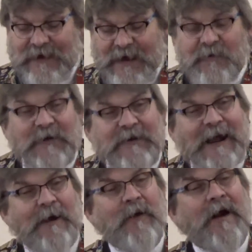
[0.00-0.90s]
I wonder
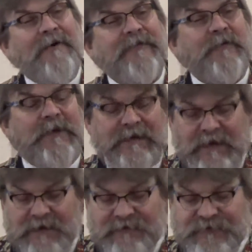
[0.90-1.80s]
how often we
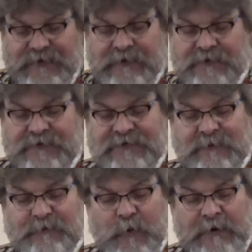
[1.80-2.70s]
feel
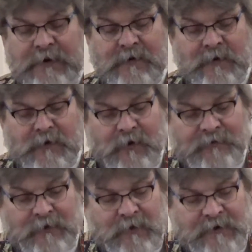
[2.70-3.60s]
disappointed or
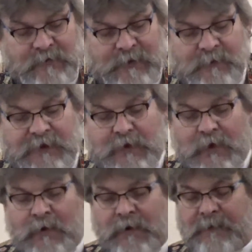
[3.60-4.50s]
overlooked when we
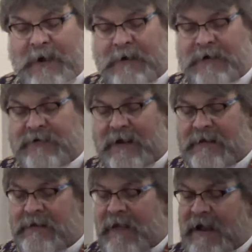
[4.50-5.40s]
go about our
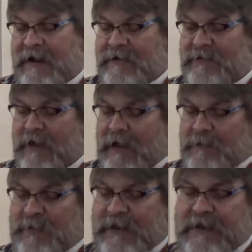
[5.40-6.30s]
daily lives
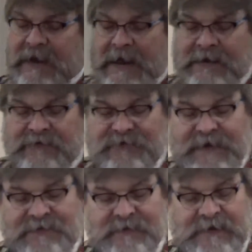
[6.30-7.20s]
being as
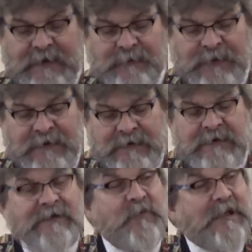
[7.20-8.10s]
faithfully
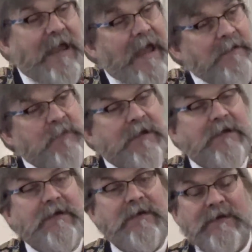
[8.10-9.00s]
obedient as we can
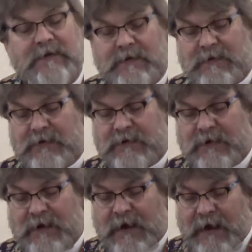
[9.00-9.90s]
be,
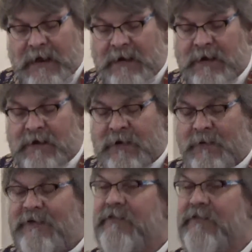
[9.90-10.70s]
and no one